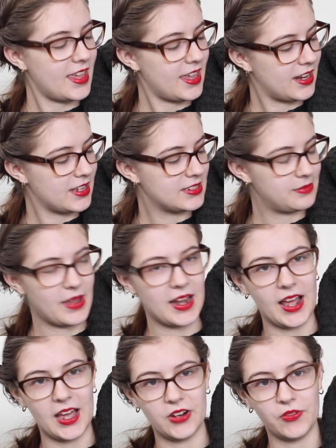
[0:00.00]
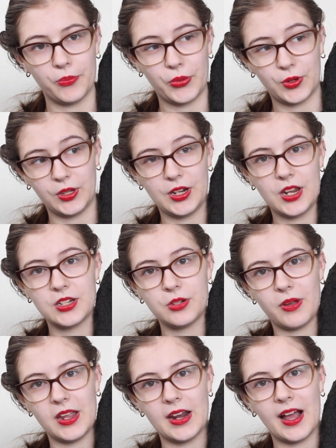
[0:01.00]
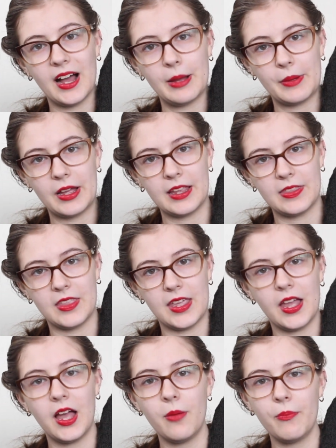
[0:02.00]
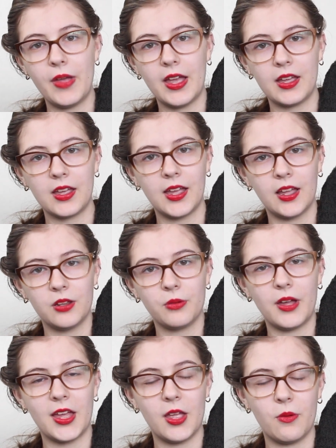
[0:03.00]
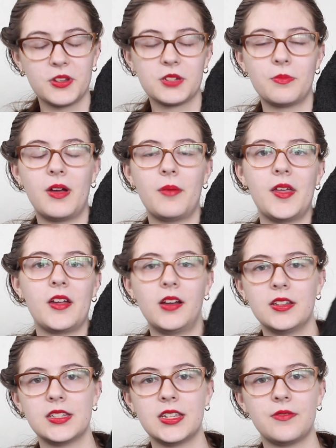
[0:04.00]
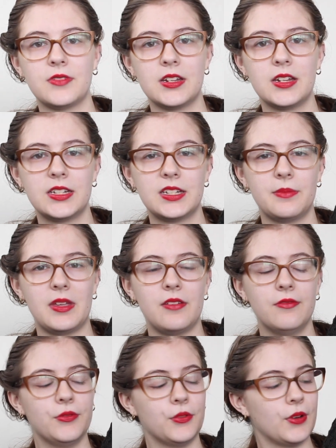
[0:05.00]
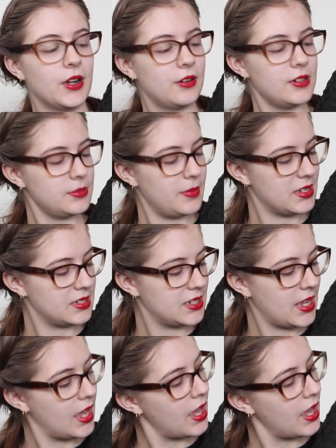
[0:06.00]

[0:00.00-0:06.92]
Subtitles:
It is made out of Brooklyn Tweed Arbor in the Humpback colourway, which my parents gifted to me for Christmas.